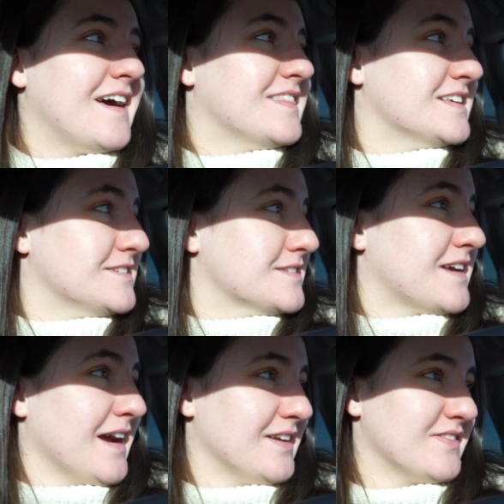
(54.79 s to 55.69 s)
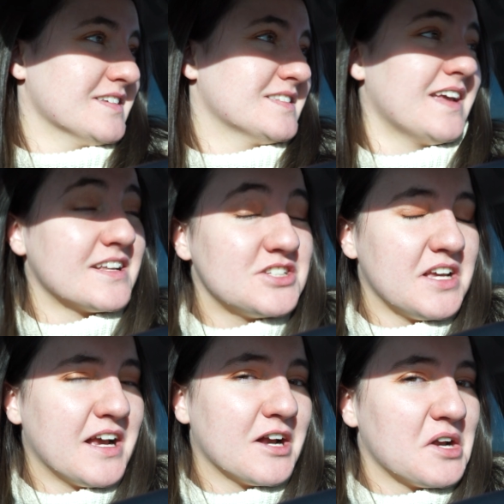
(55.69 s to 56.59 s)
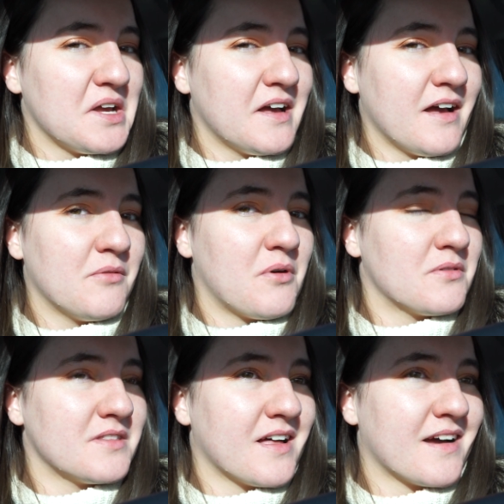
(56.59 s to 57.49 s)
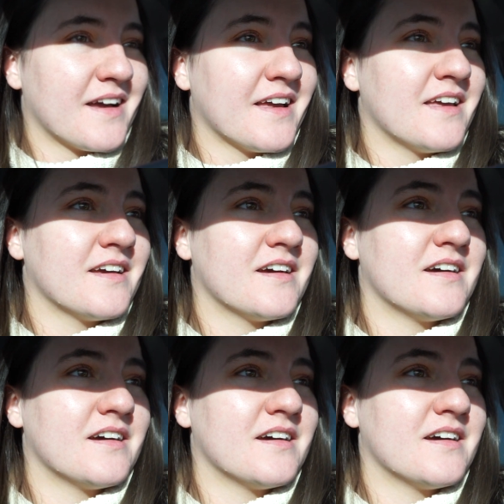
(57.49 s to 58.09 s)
This is kind of a sketchy area, I won't lie.